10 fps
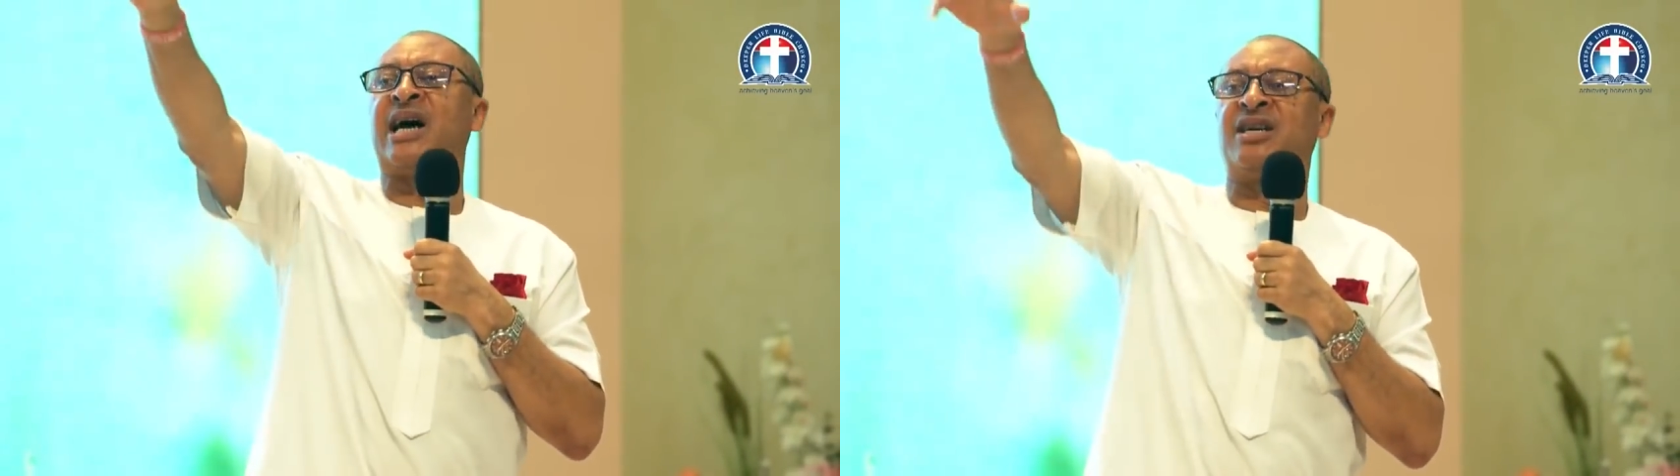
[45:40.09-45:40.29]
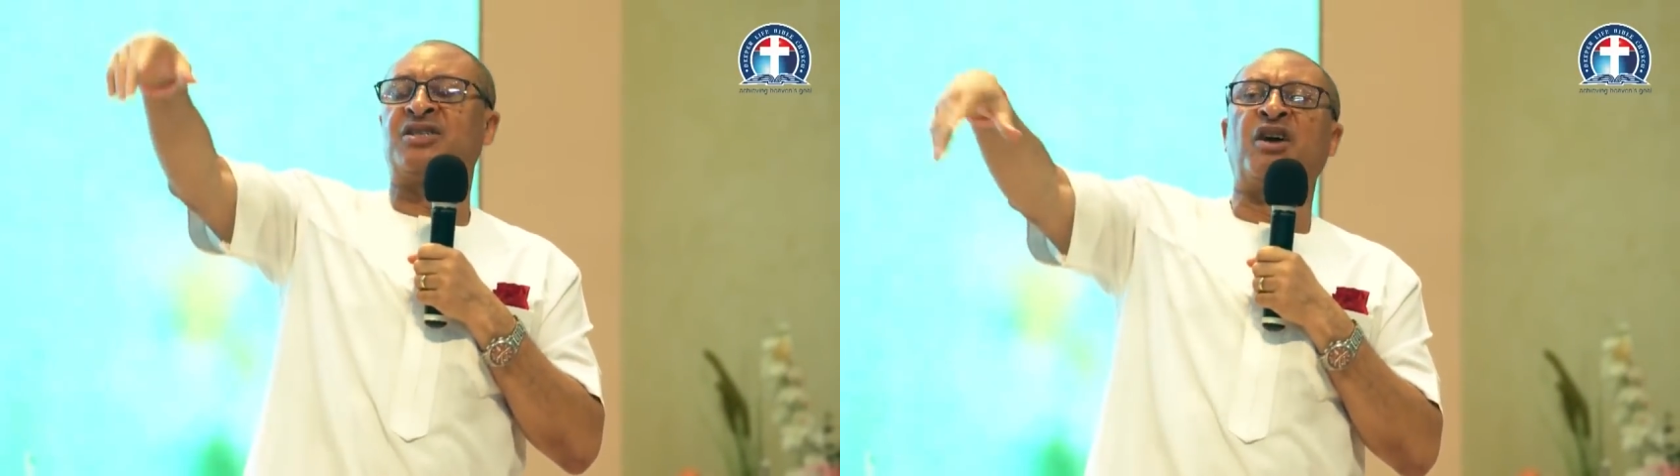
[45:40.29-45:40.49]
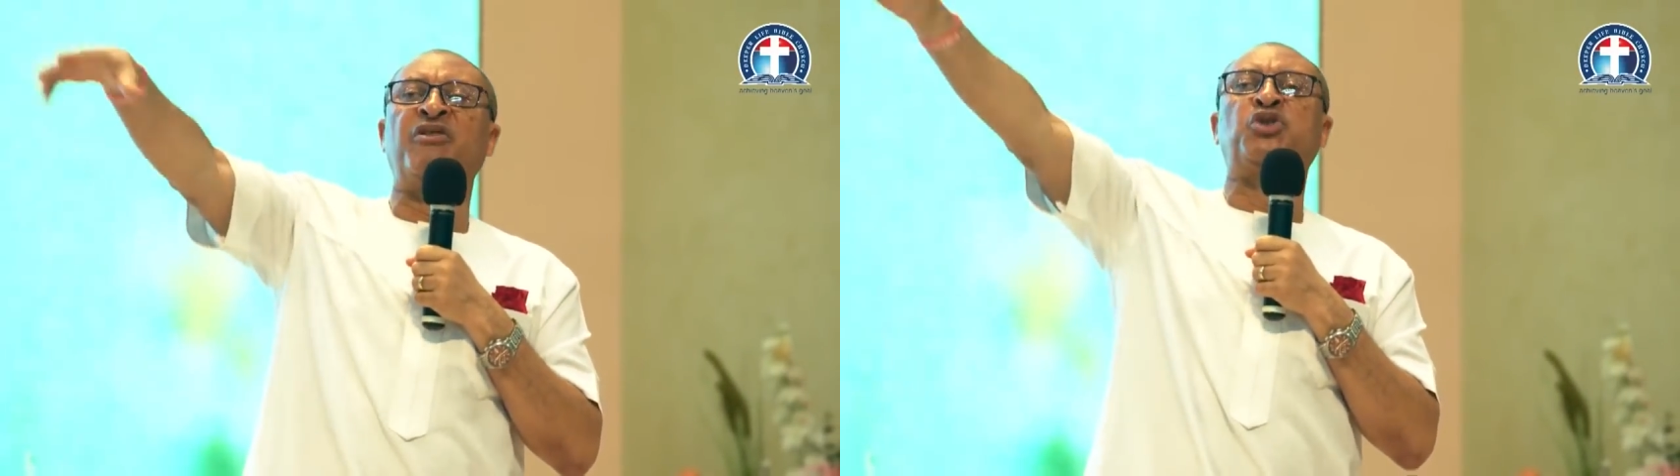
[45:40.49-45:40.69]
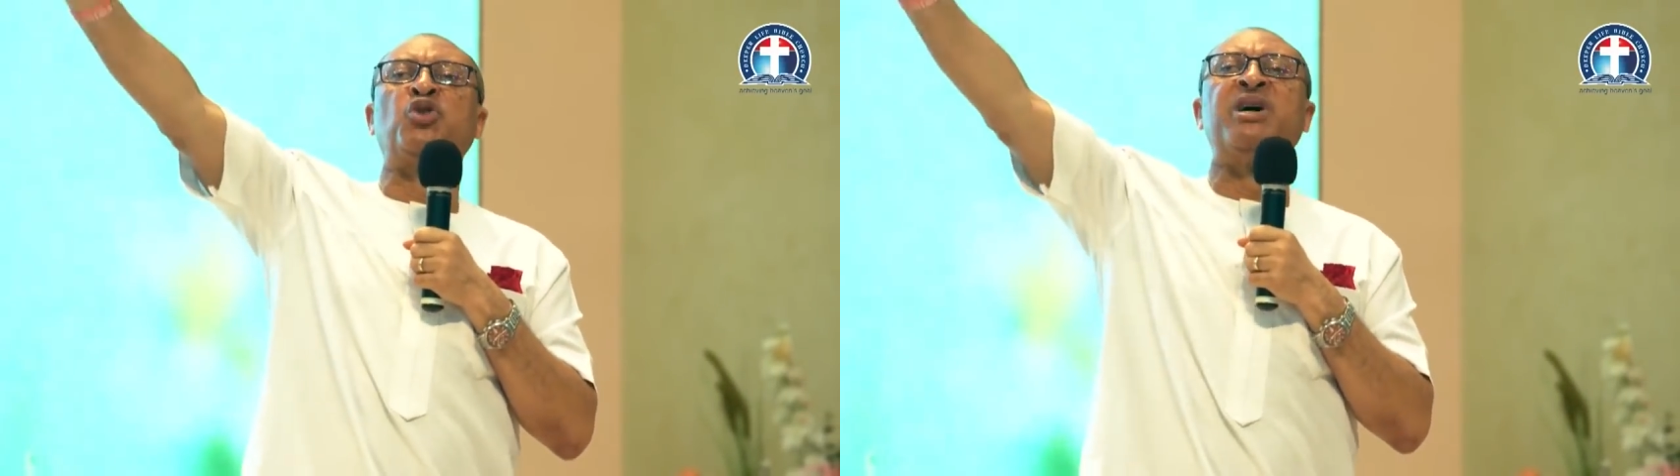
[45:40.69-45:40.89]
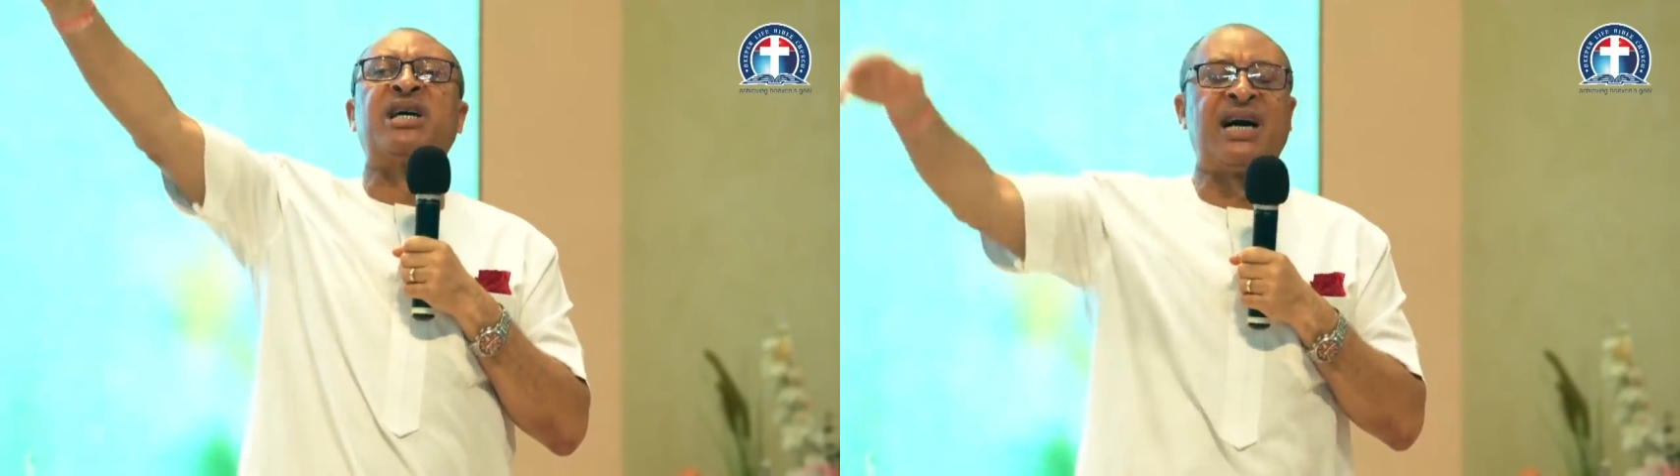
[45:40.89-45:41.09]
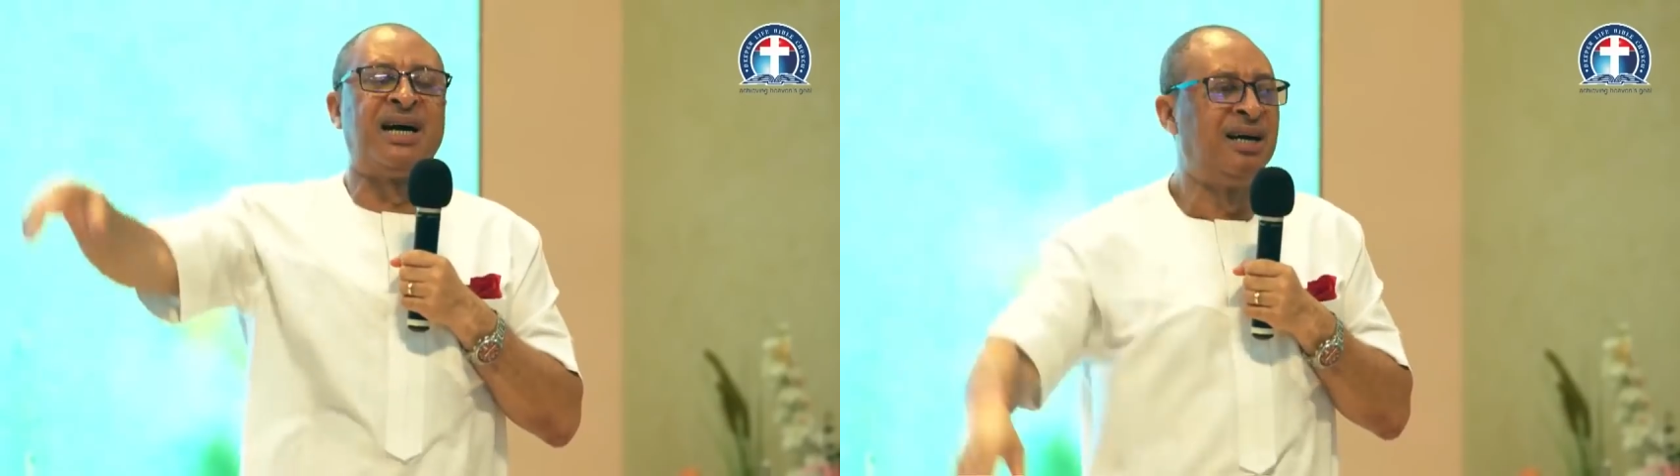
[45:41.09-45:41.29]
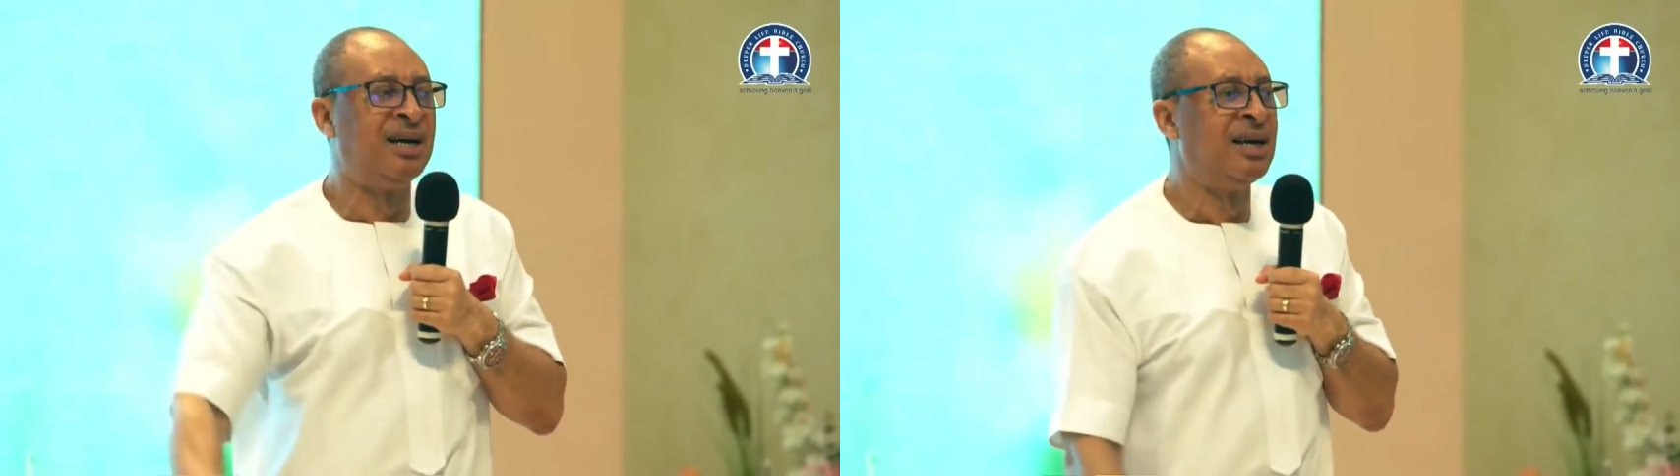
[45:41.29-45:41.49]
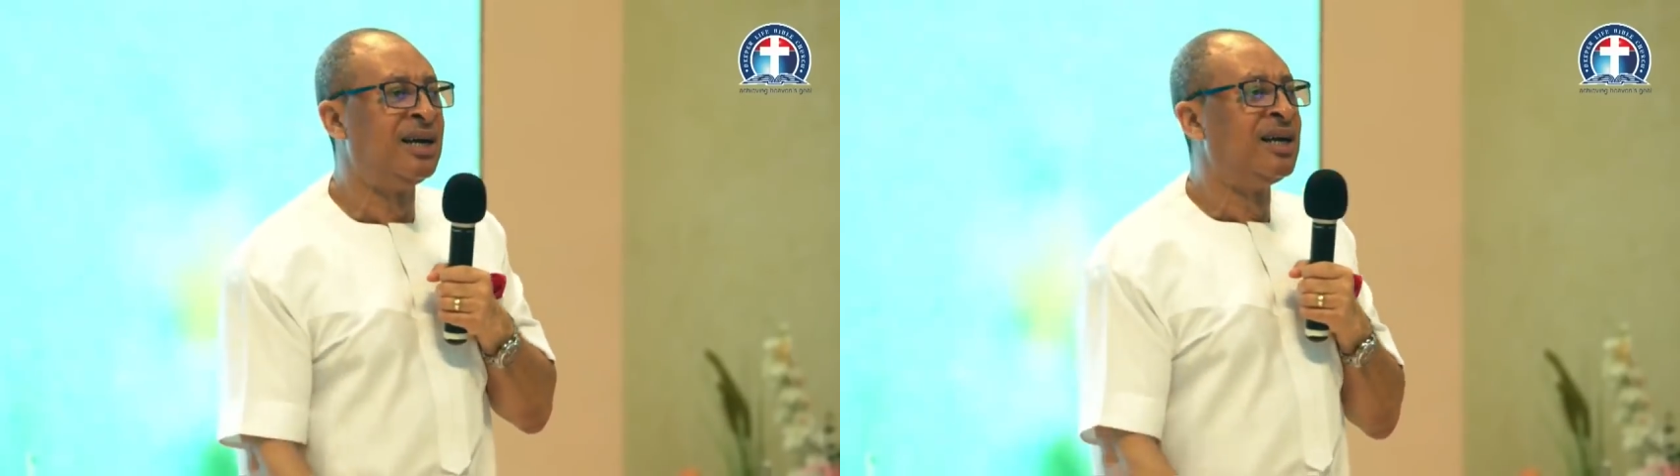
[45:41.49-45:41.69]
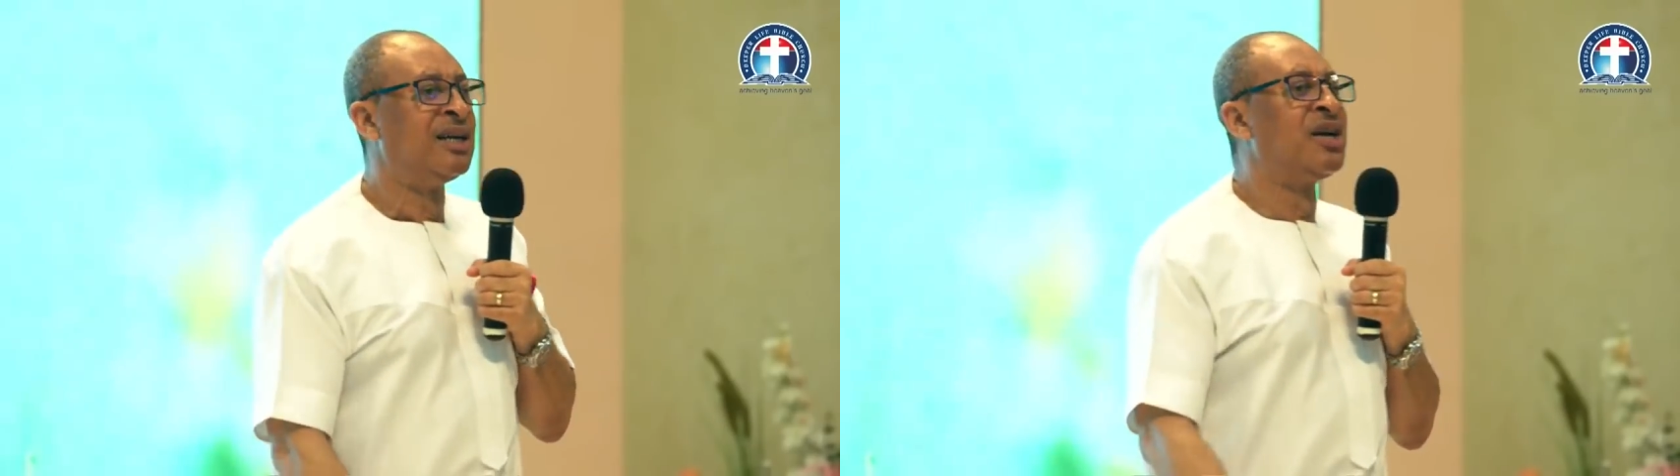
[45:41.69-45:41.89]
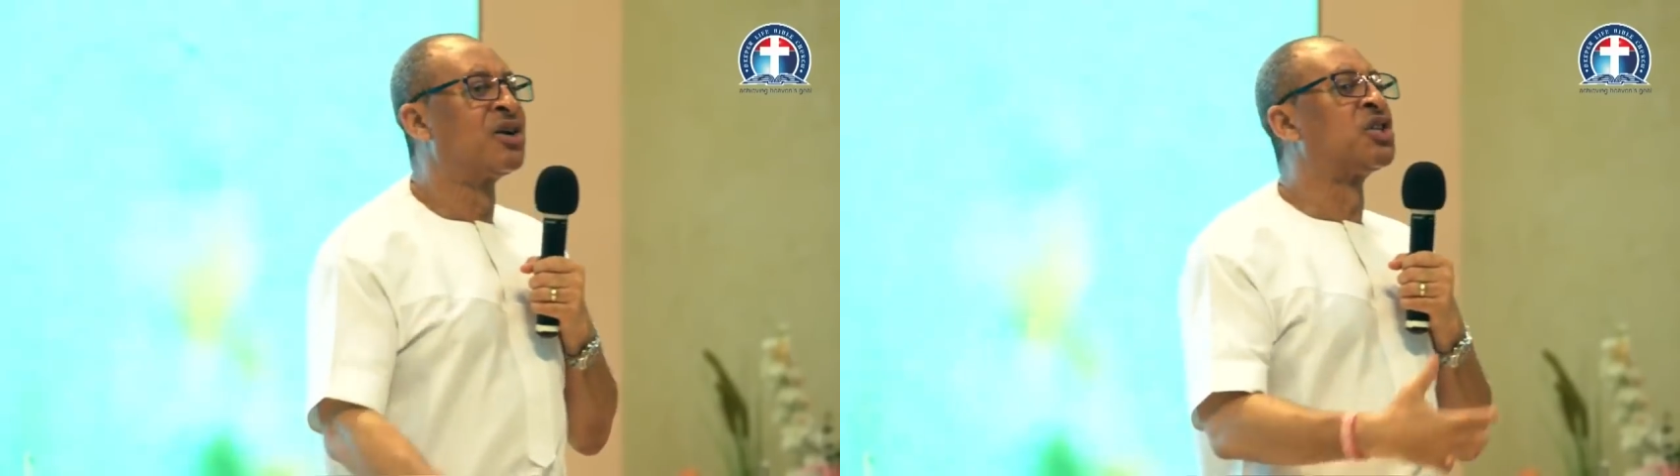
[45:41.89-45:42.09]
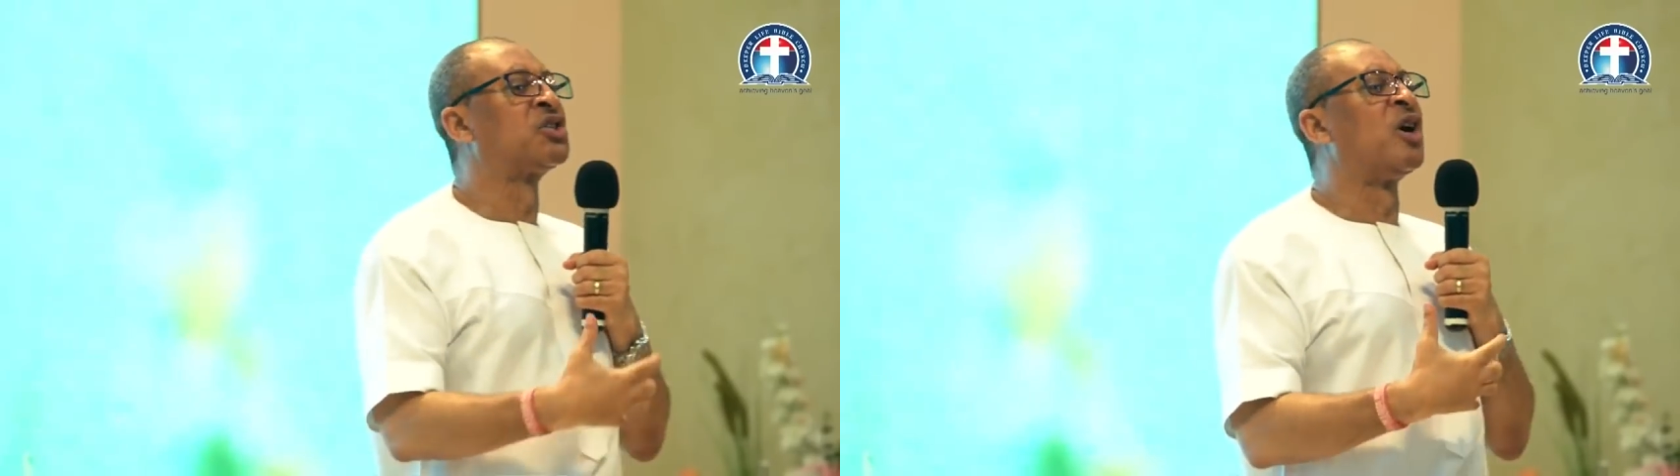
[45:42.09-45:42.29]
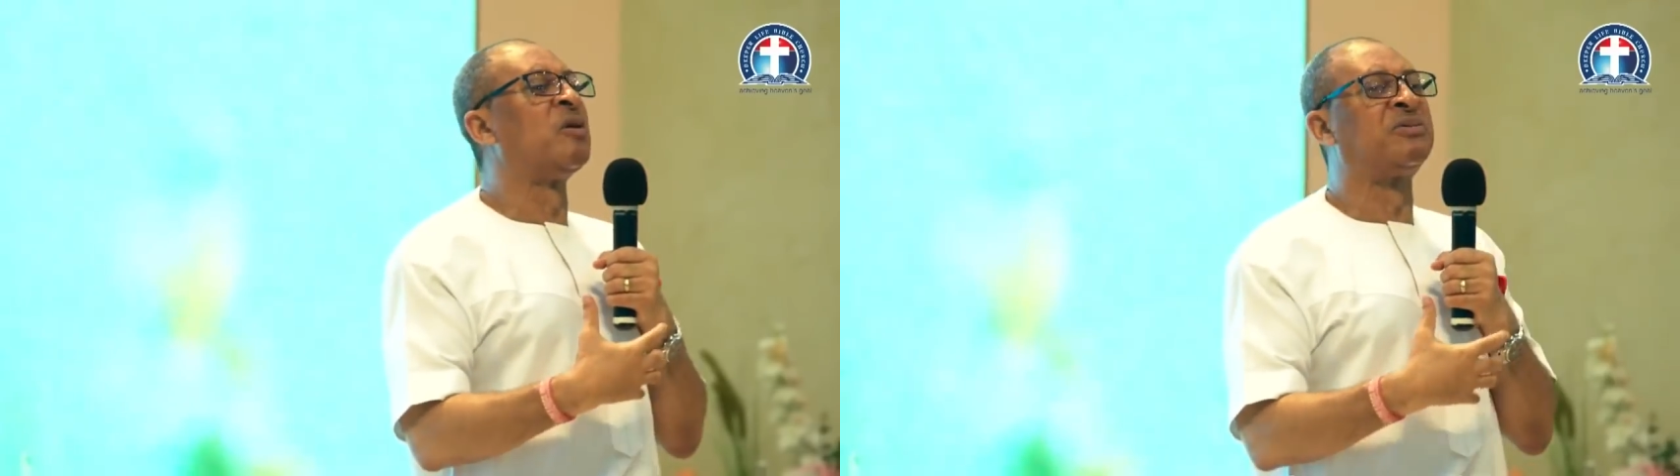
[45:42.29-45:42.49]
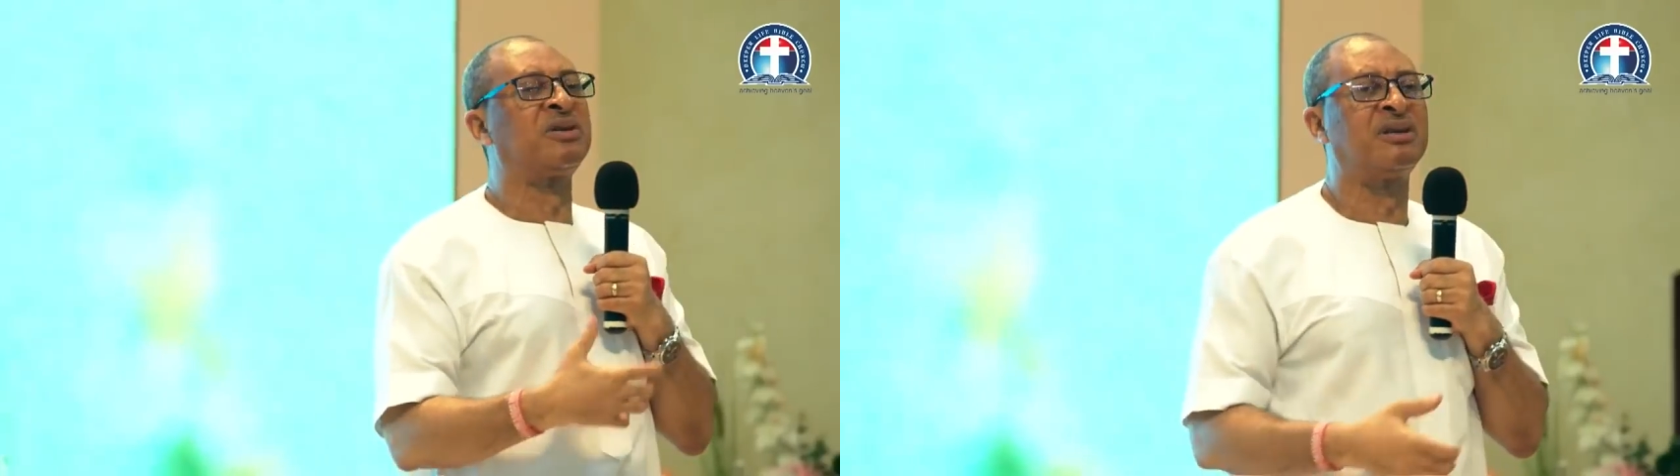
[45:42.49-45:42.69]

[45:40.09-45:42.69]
son of a shoemaker. Lincoln stopped.